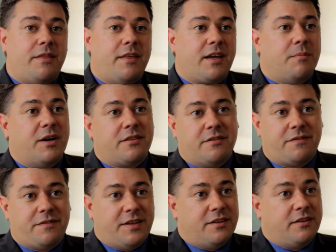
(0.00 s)
think about the
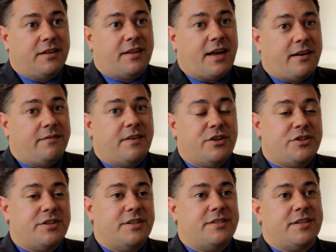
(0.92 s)
field that that
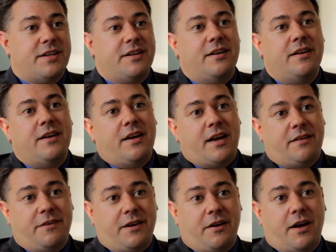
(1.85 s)
invention is in,
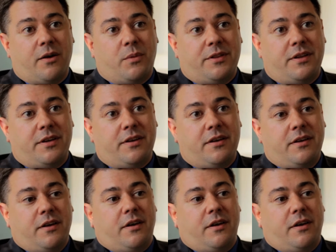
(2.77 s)
and figure out what the